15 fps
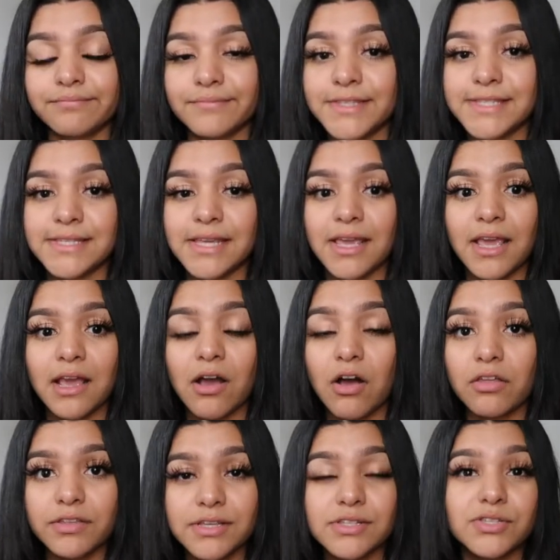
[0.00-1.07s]
seeing
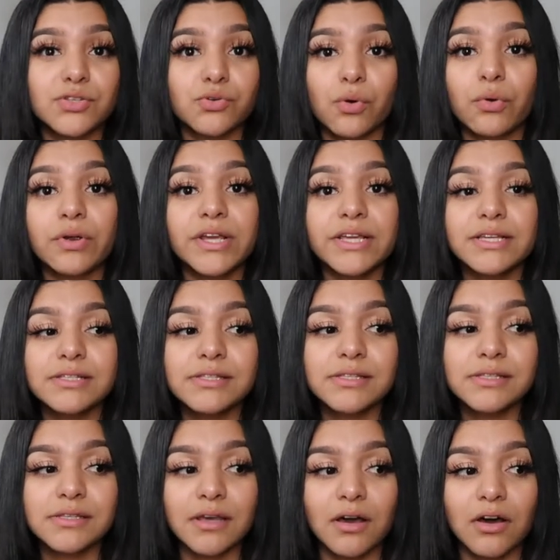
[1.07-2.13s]
all these
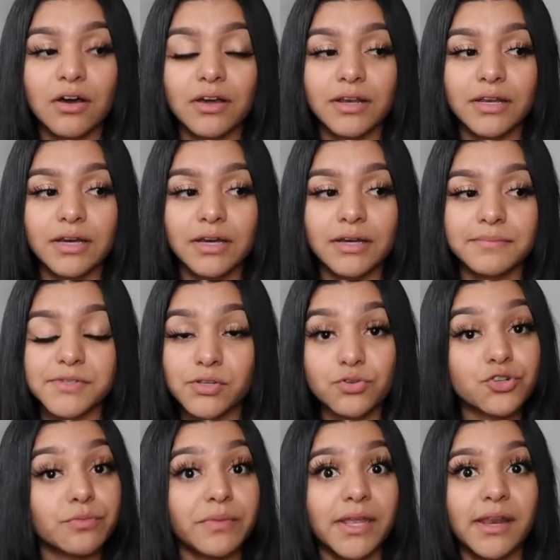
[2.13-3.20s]
stories on
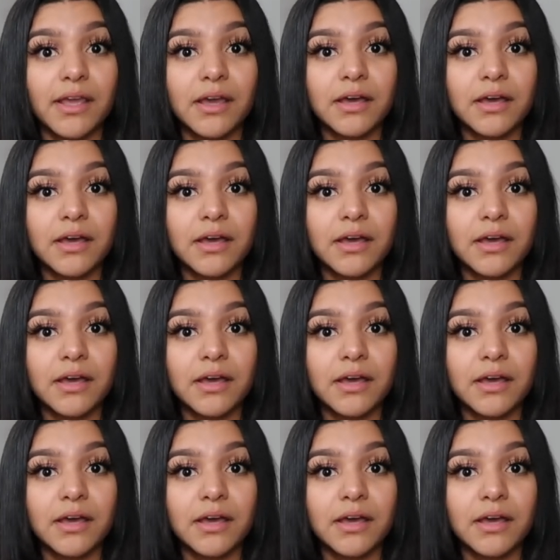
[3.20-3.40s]
social media,